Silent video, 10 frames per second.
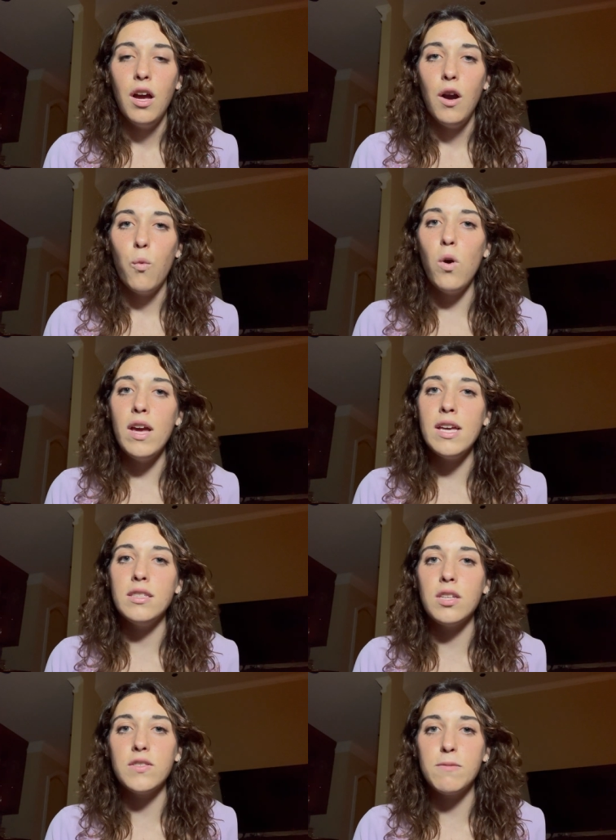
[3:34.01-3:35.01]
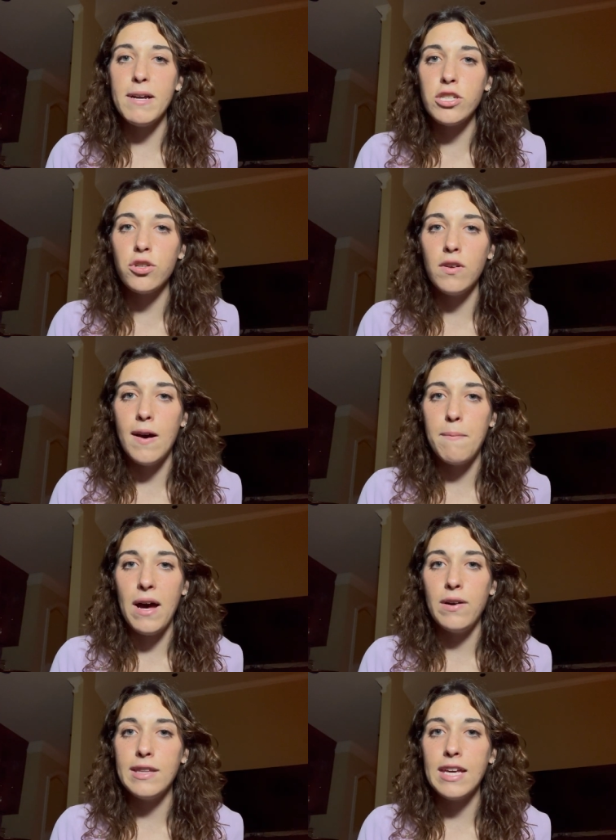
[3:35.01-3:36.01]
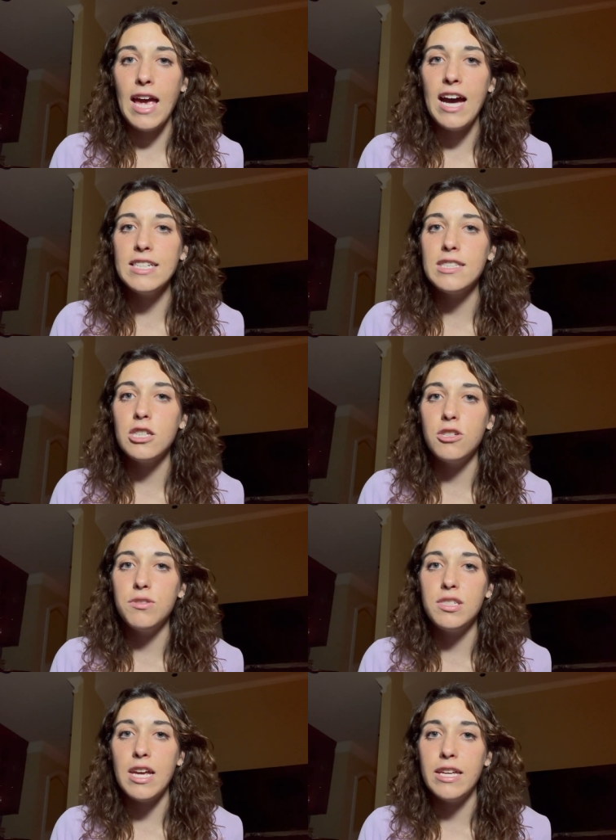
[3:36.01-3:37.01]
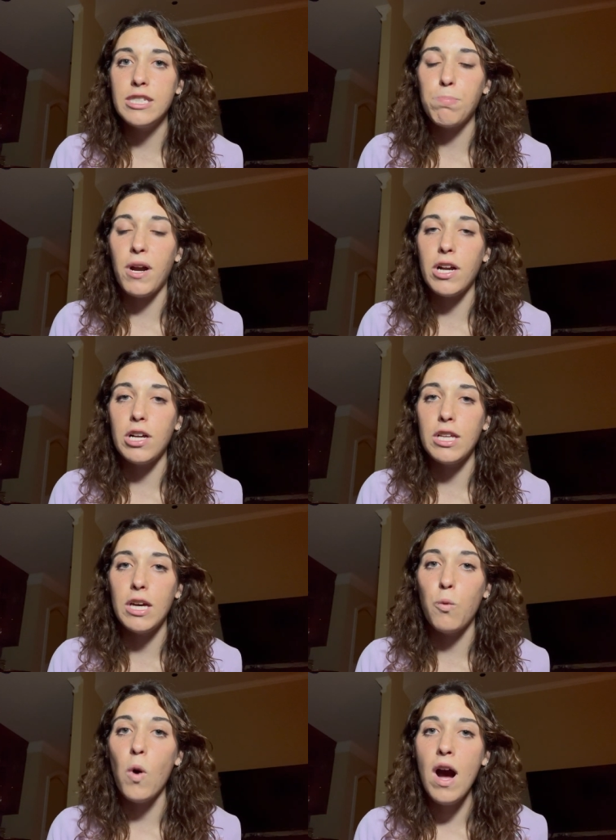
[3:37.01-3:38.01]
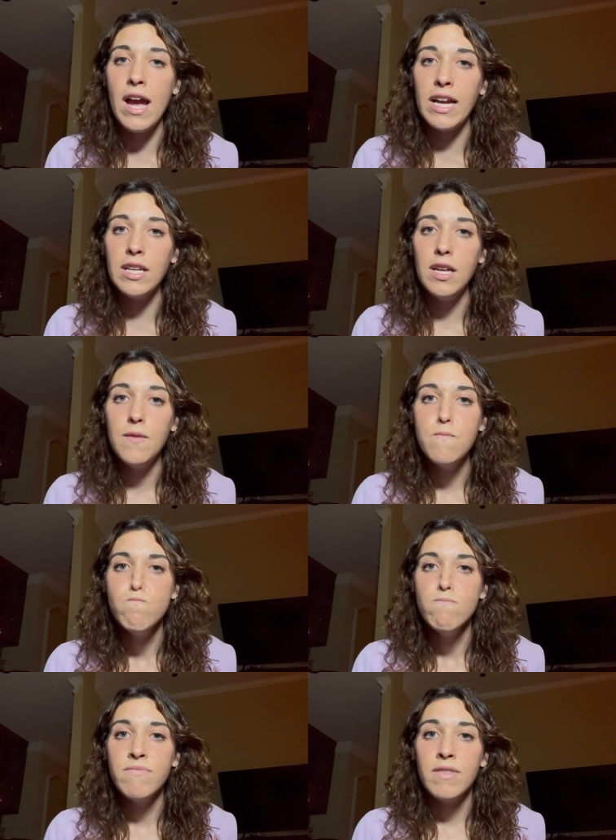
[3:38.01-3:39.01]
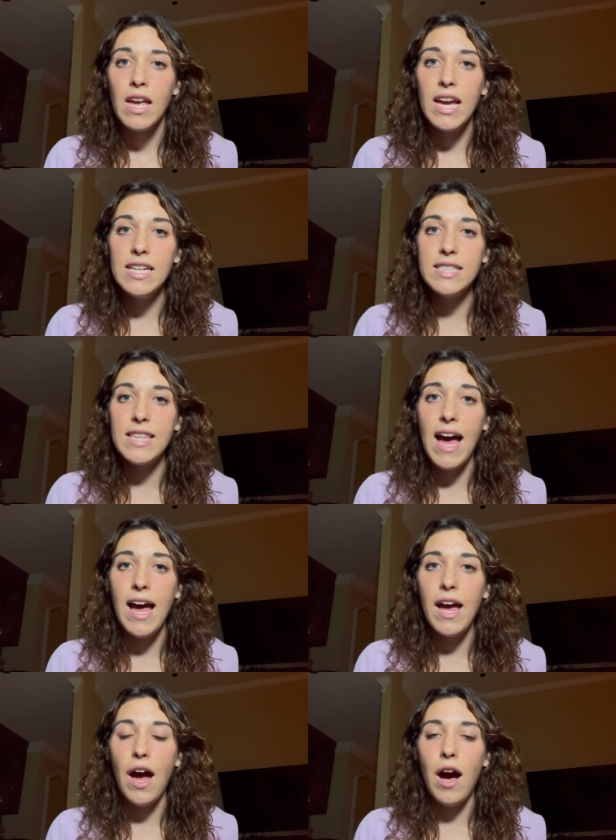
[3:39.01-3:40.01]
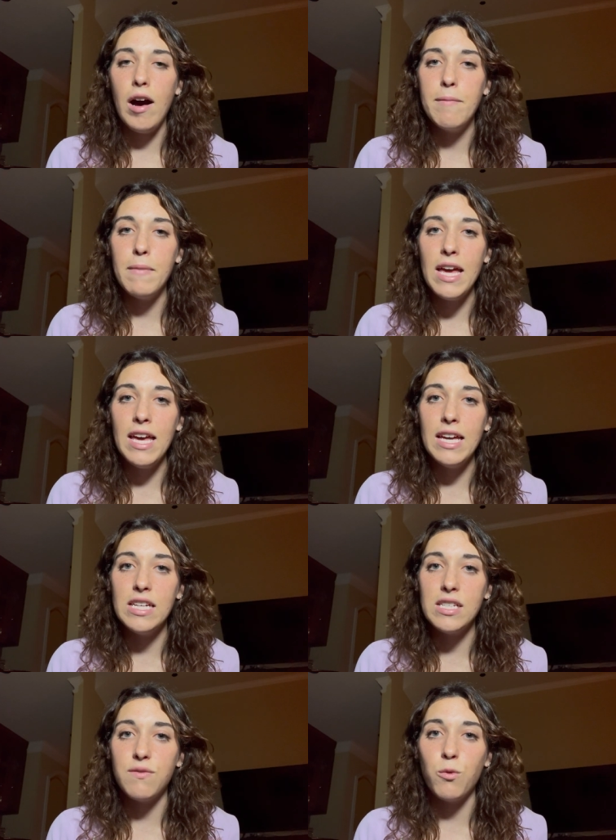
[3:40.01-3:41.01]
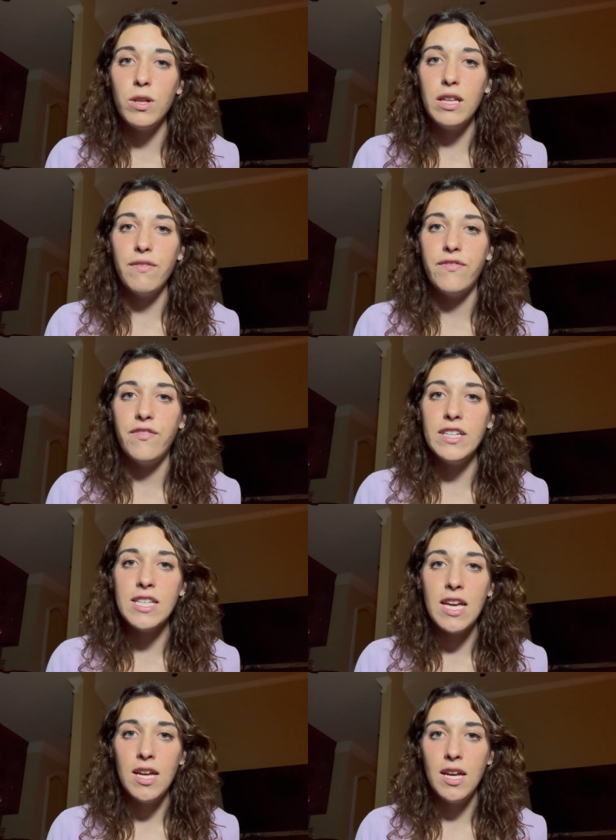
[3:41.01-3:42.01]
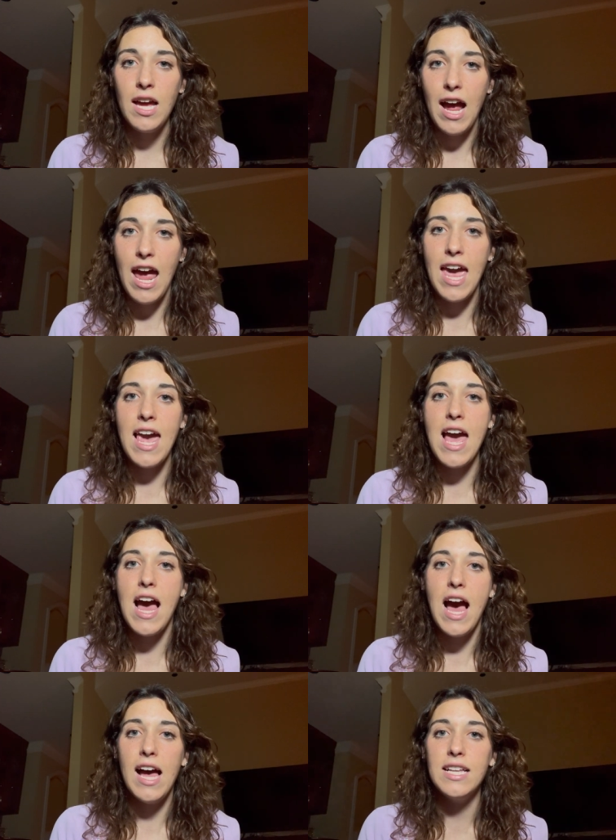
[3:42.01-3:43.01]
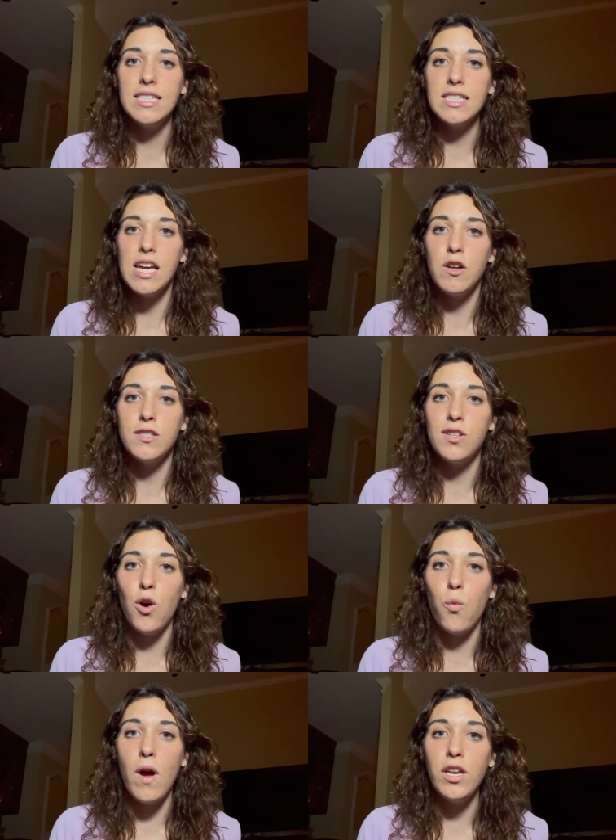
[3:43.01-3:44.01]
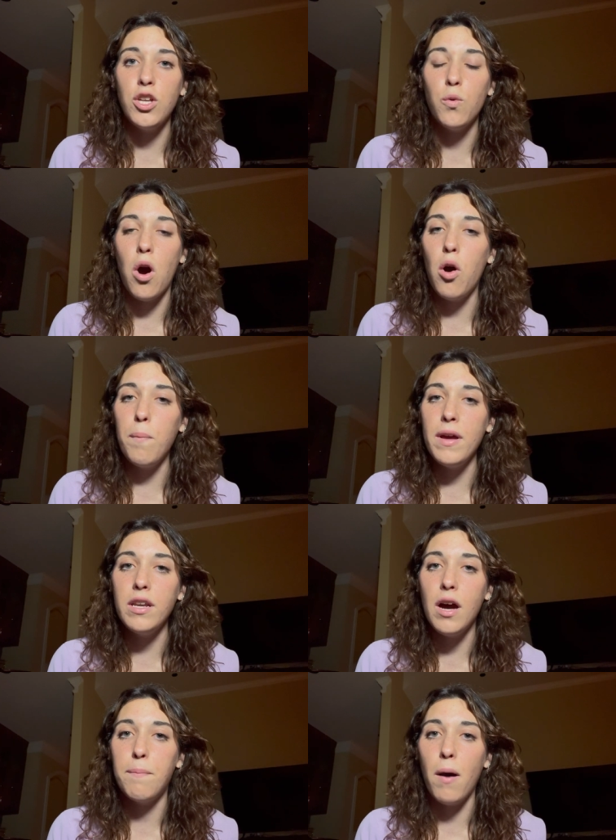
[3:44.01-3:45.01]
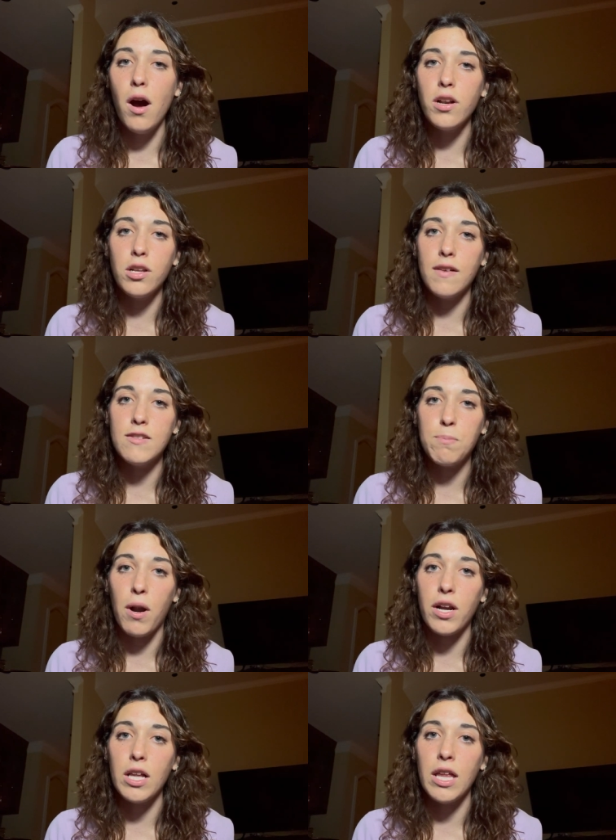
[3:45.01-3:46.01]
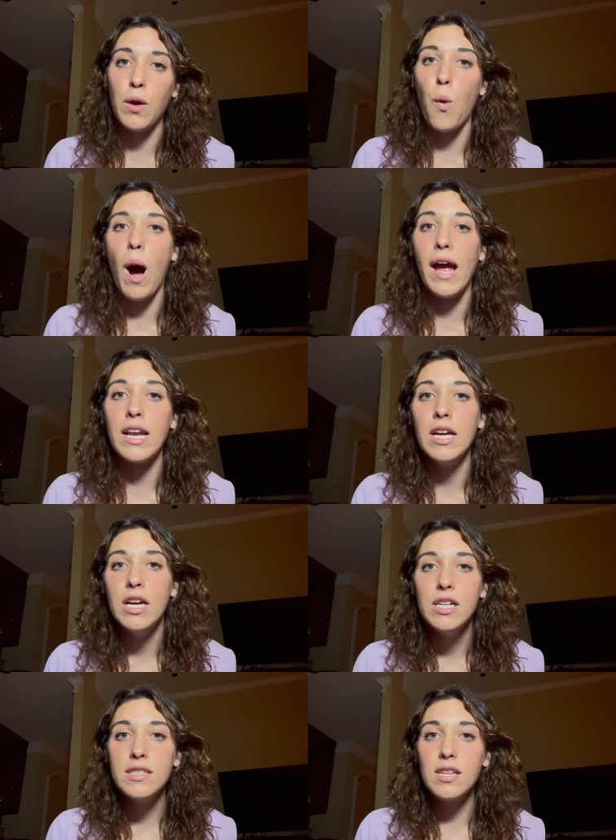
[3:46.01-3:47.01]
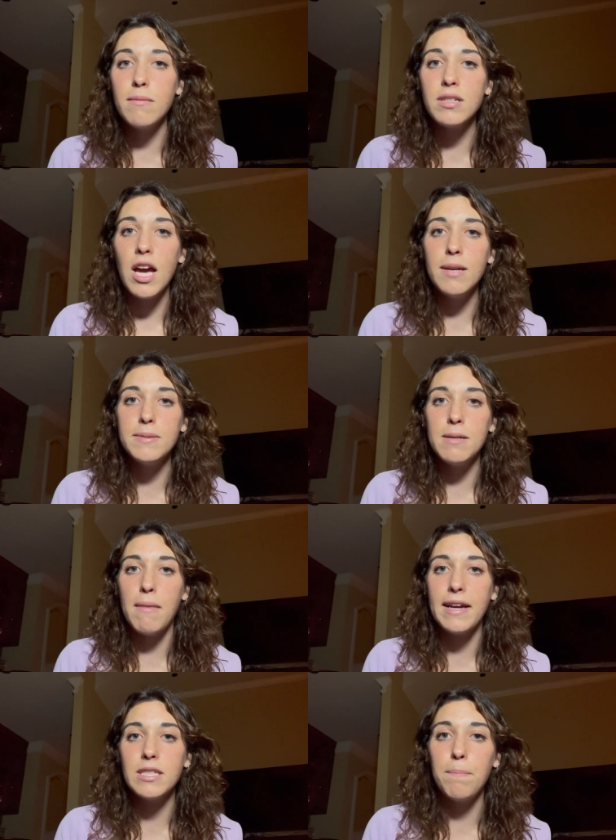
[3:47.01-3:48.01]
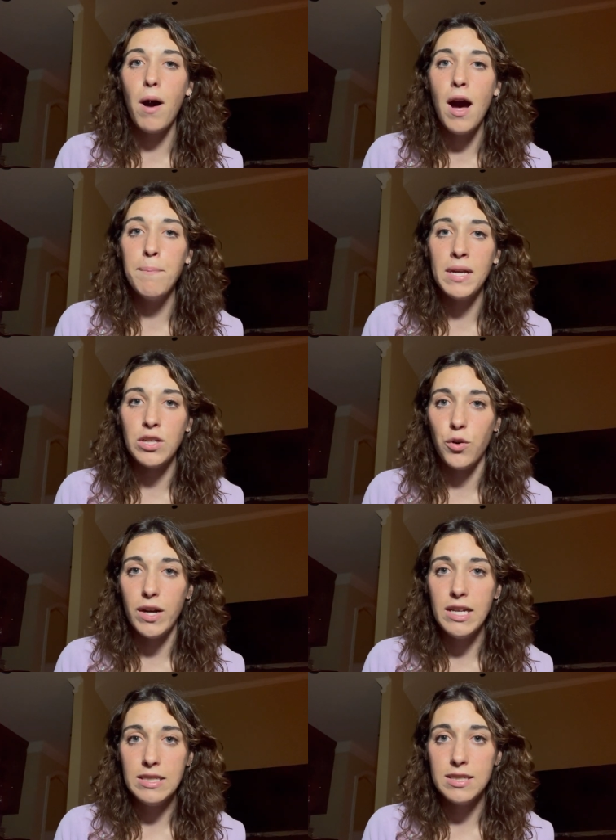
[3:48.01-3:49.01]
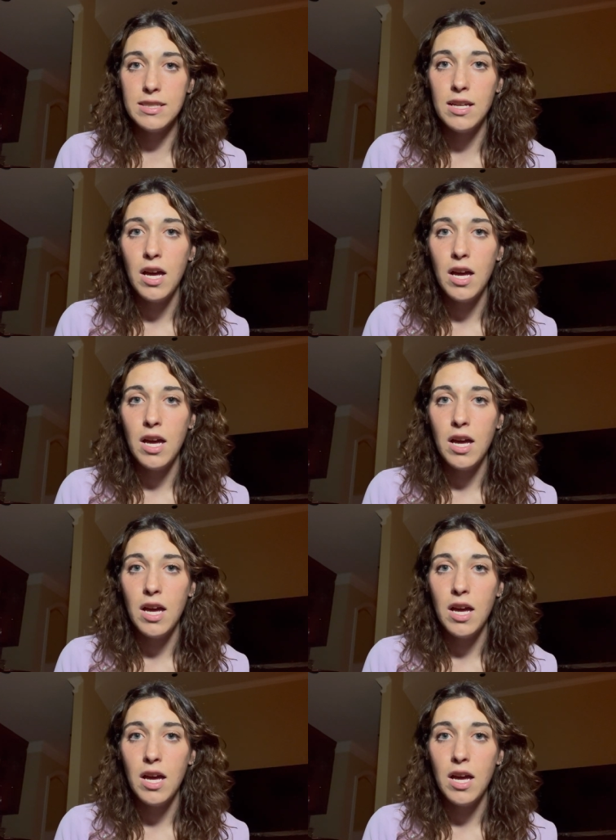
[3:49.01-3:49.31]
What is so special about the gas used in sparkling wine is that um, it is really fizzy and so when you open a bottle of sparkling wine, sometimes it makes a popping noise.